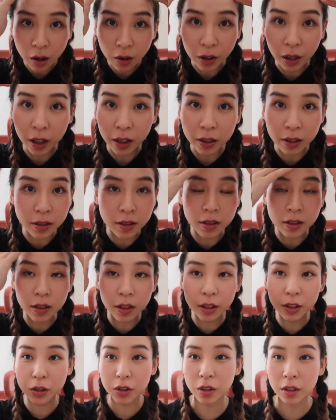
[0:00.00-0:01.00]
Okay, this is
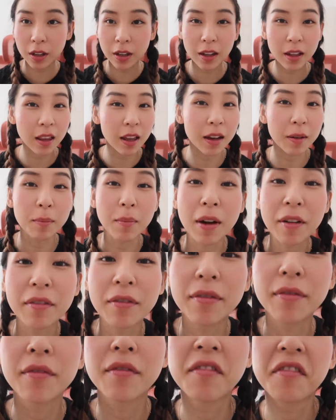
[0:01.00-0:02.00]
literally like my
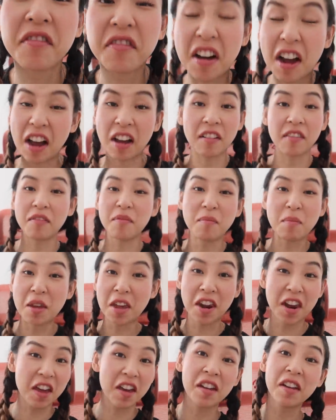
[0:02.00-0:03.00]
5
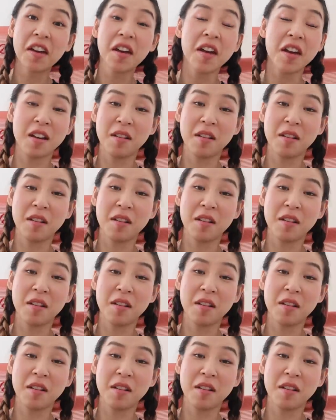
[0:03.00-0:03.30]
minute